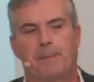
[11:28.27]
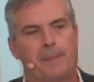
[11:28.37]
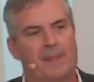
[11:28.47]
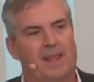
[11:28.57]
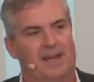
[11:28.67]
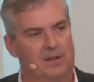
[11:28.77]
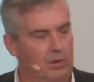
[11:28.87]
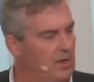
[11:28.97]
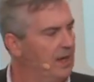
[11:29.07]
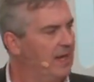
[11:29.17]
and in
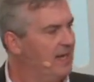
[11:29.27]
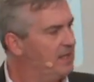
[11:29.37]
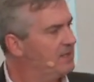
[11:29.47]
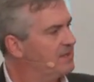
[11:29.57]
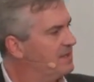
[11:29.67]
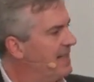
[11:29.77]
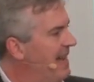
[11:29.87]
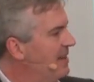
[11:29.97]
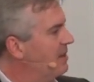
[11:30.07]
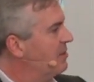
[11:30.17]
looking, is
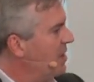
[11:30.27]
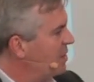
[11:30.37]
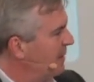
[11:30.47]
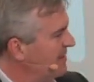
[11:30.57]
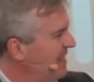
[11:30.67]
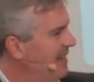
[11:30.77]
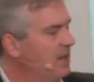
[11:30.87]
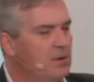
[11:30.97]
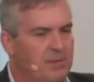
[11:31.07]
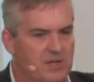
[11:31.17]
that judgment, is that
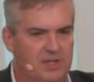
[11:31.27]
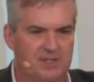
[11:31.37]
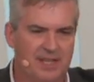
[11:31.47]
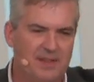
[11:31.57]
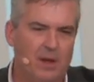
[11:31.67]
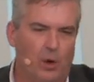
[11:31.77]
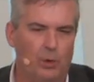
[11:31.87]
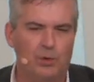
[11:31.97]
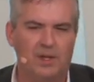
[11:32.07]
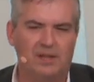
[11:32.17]
inhibition, is that the
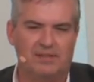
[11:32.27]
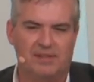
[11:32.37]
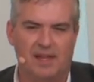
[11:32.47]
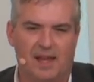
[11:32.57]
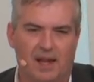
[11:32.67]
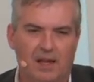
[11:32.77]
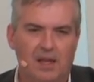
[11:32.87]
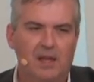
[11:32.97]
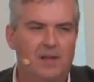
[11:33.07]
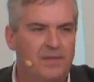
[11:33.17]
only thing
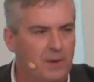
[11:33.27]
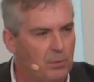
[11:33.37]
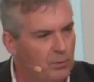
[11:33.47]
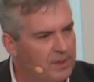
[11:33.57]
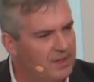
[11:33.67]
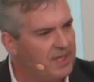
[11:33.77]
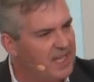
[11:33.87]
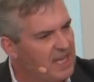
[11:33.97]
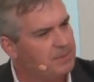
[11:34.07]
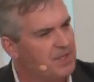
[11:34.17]
that really
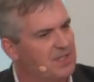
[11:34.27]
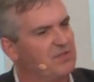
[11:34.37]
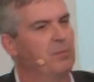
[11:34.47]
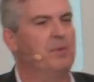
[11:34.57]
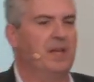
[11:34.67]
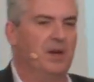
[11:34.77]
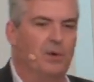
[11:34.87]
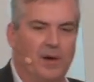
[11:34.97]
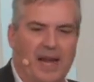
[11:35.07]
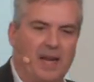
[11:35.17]
keeps us from being
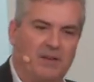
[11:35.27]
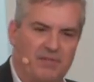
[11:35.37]
creative?